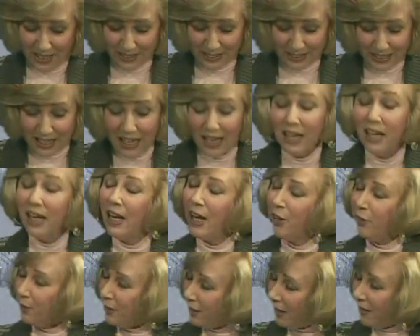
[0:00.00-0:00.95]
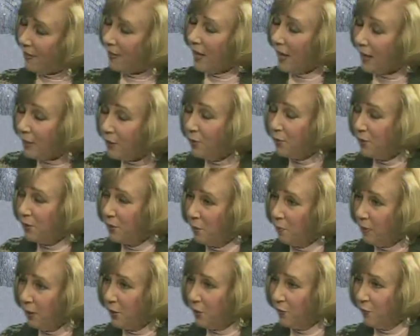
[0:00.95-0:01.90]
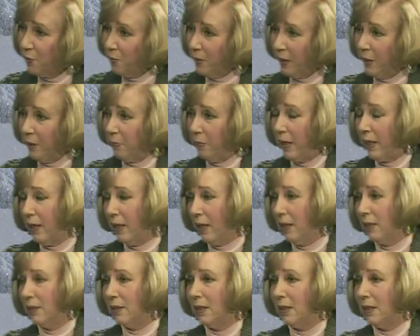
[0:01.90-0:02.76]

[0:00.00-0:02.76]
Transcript: Great. Aaron, I thank you so much for being my